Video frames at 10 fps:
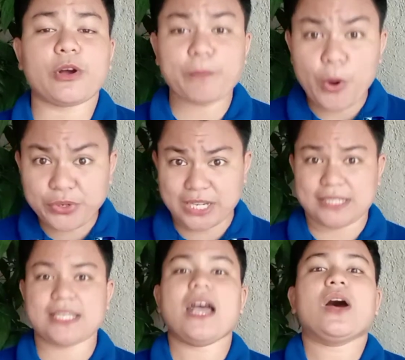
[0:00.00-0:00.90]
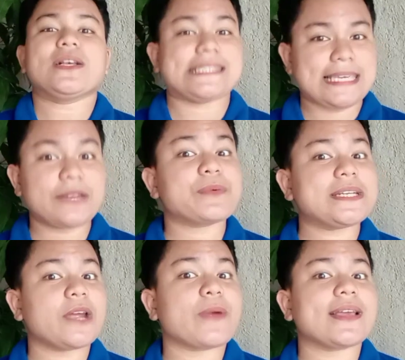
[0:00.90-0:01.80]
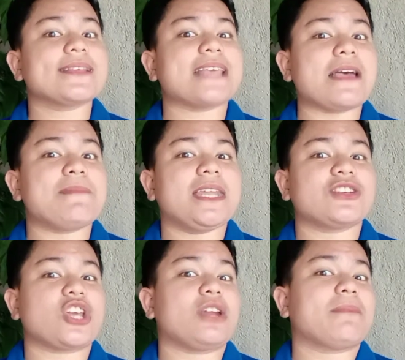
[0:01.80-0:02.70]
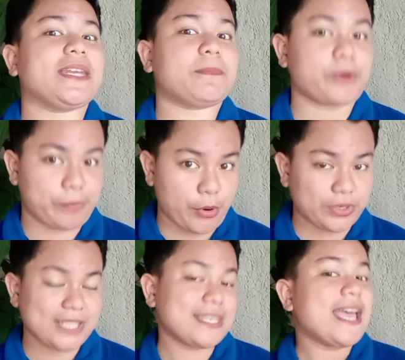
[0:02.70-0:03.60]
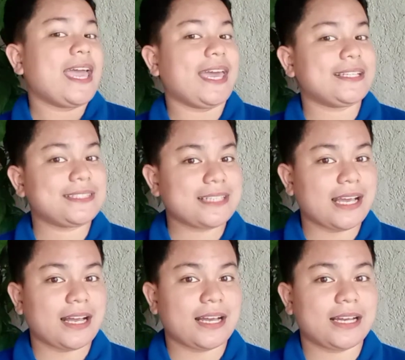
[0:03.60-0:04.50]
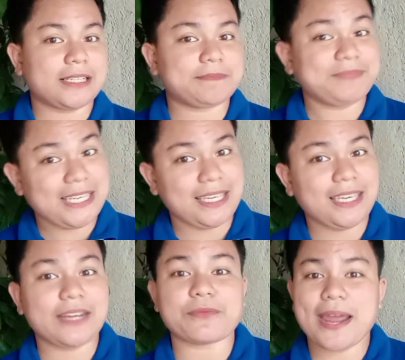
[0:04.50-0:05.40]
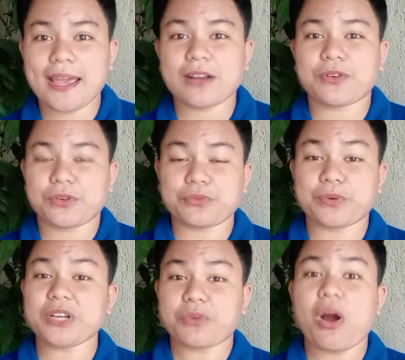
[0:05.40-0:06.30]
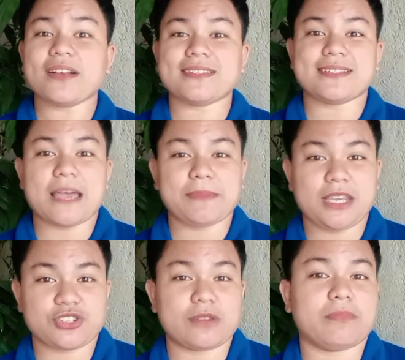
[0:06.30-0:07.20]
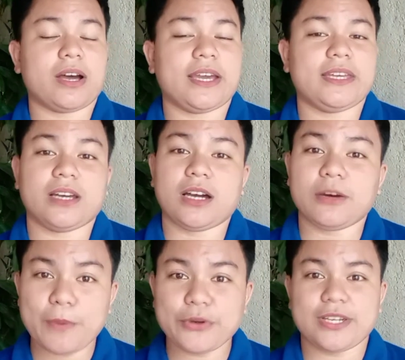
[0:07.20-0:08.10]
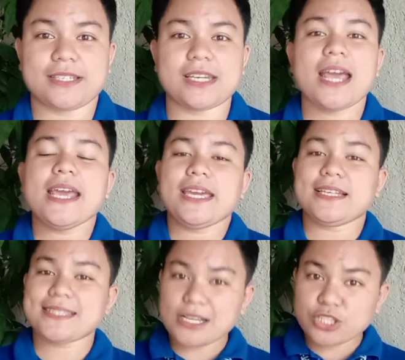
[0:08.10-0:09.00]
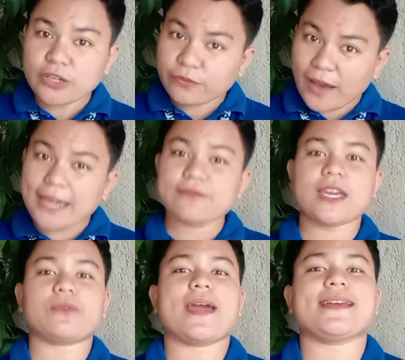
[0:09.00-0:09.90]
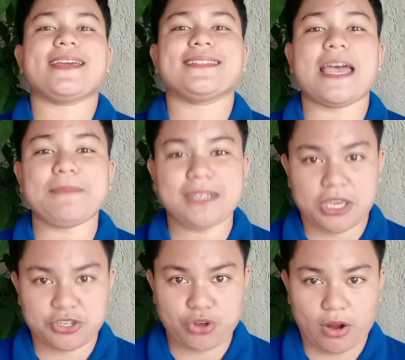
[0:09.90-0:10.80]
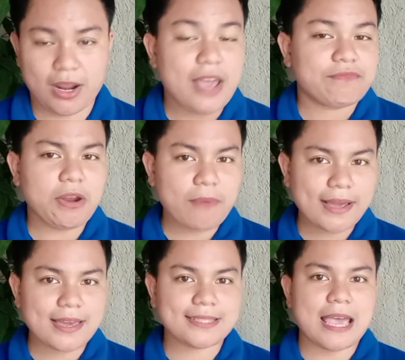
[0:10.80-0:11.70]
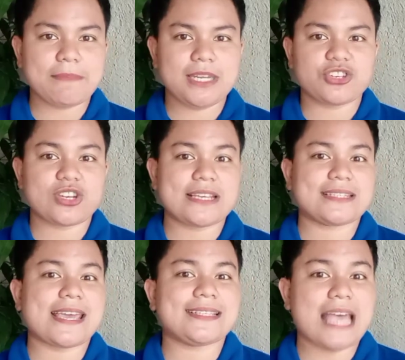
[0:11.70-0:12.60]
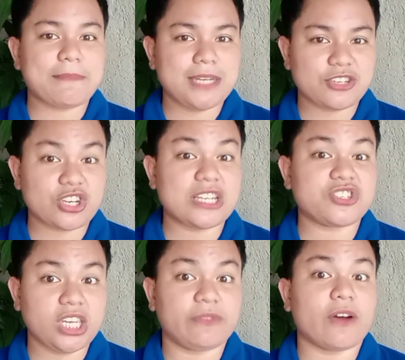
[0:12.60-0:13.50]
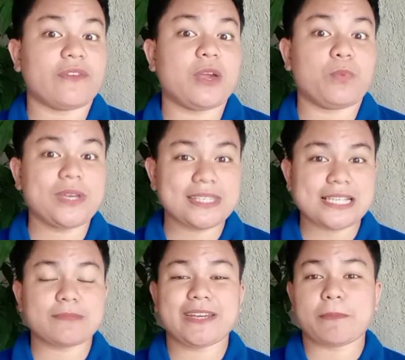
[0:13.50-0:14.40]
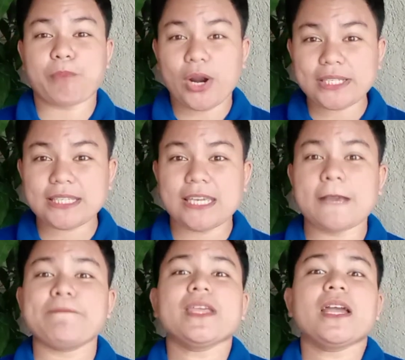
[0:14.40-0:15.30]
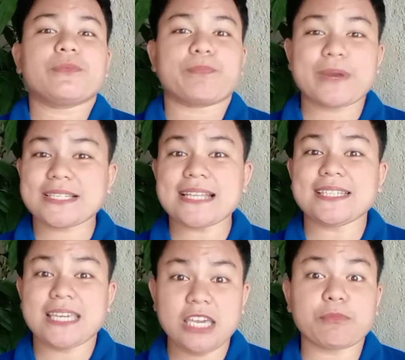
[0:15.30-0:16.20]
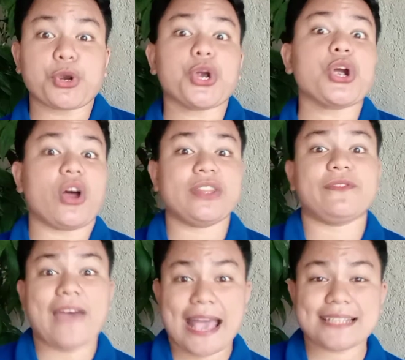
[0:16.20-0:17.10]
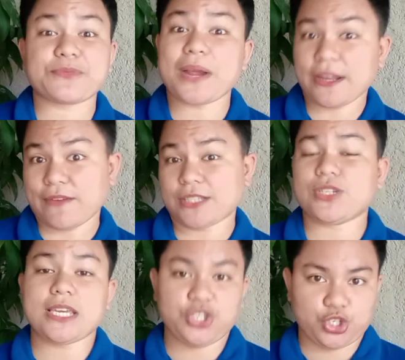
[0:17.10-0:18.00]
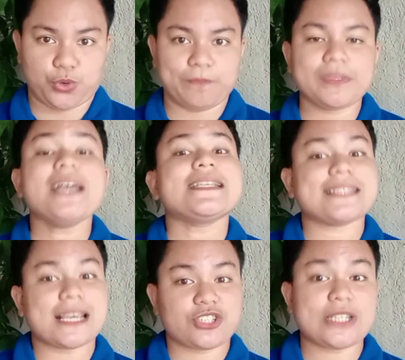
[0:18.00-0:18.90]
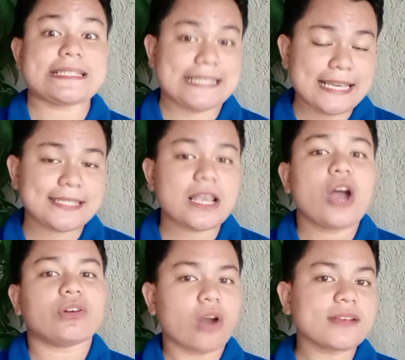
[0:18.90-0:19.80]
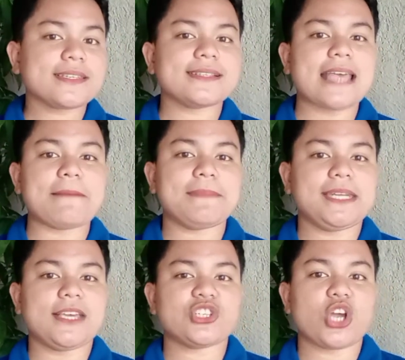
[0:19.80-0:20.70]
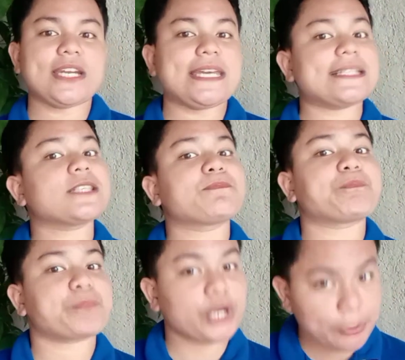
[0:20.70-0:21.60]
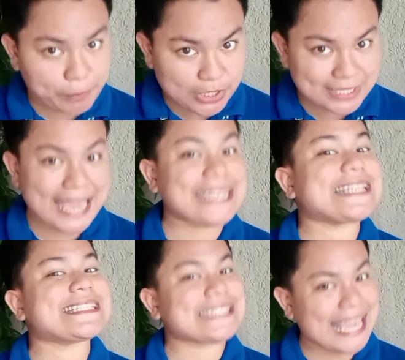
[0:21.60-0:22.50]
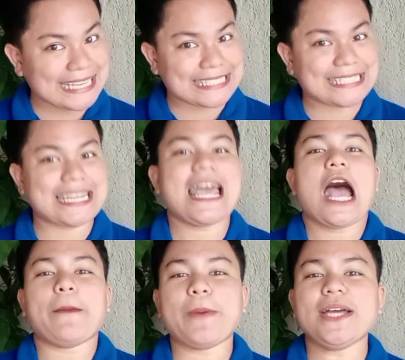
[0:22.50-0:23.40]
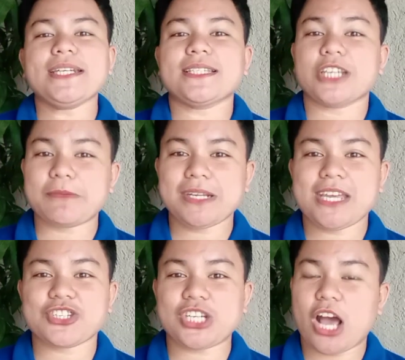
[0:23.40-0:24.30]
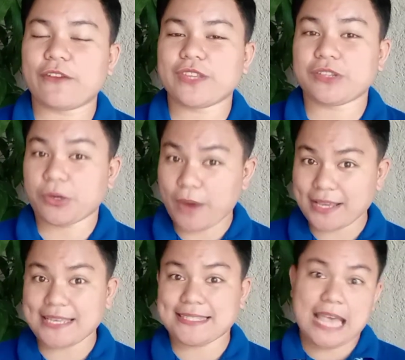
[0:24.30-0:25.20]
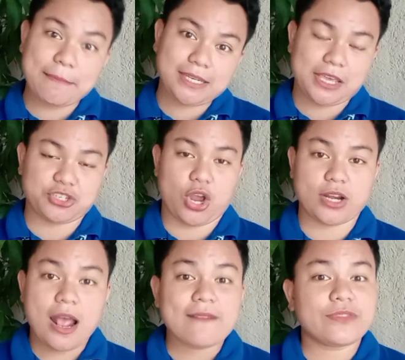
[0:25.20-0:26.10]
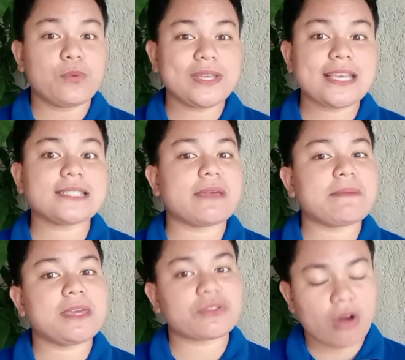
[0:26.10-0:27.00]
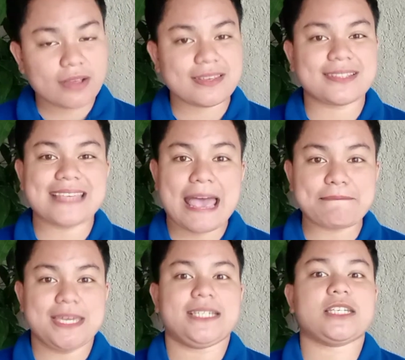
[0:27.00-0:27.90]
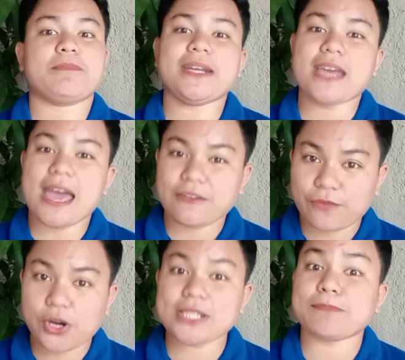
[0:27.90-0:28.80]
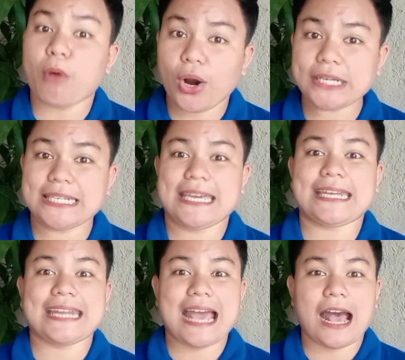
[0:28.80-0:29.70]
opponent. C. Redirect examination by the proponent. And D. Recross examination by the opponent. In Section 5, direct examination. Direct examination is the examination in chief of a witness by the party presenting him or her on the facts relevant to the issue. Section 6, cross-examination, its purpose and extent. Upon the termination of the direct examination, the witness may be cross-examined by the adverse party and